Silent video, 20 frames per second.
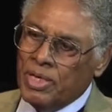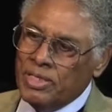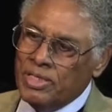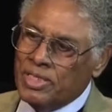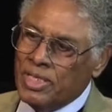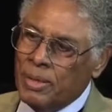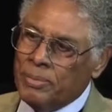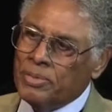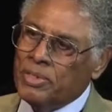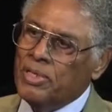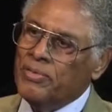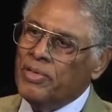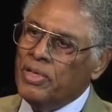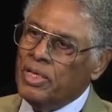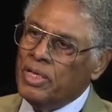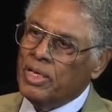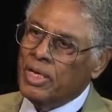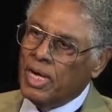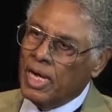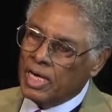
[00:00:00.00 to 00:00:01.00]
conception of
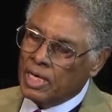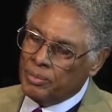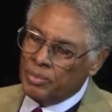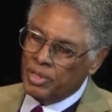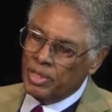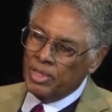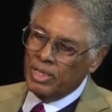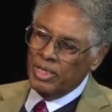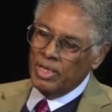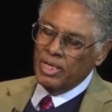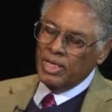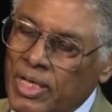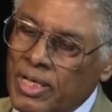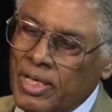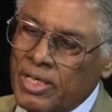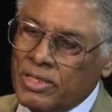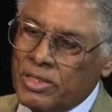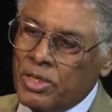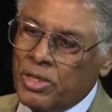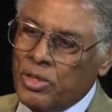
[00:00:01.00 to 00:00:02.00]
the economy.
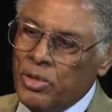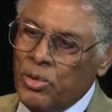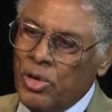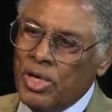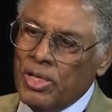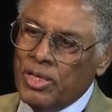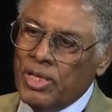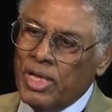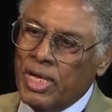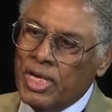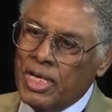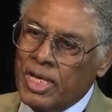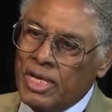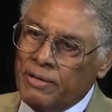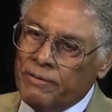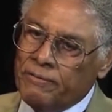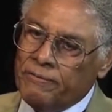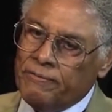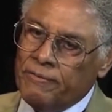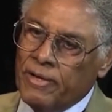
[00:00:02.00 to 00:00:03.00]
There's the thought that
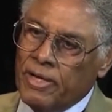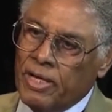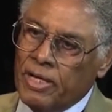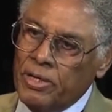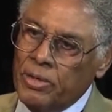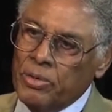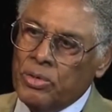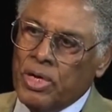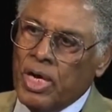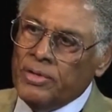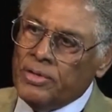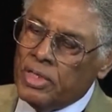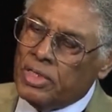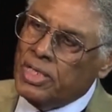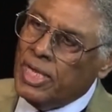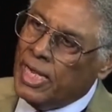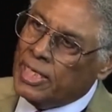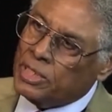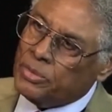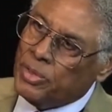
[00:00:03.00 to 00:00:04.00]
if you cut the
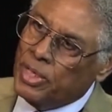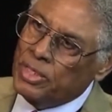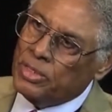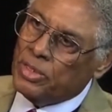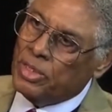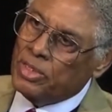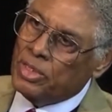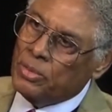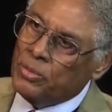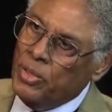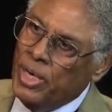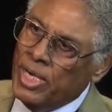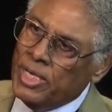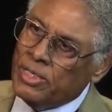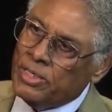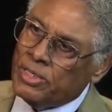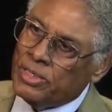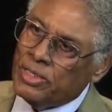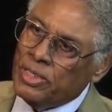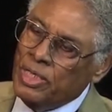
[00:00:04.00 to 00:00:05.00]
tax rates on the
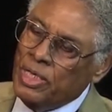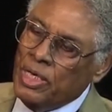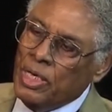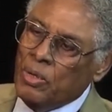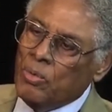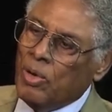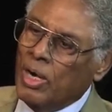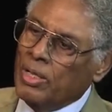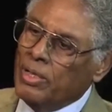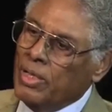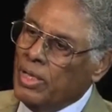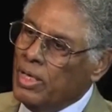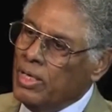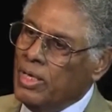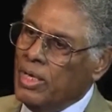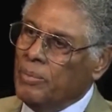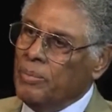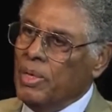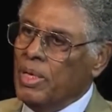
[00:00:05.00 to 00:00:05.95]
rich, why then there'll